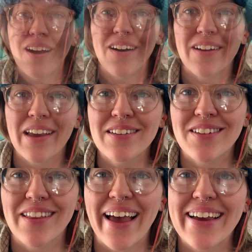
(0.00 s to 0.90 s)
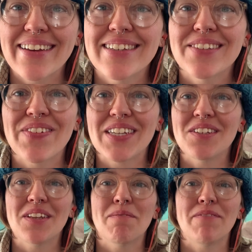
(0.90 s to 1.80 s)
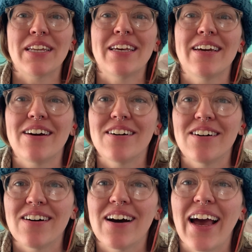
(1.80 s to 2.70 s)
Okay, so that is my tulip video,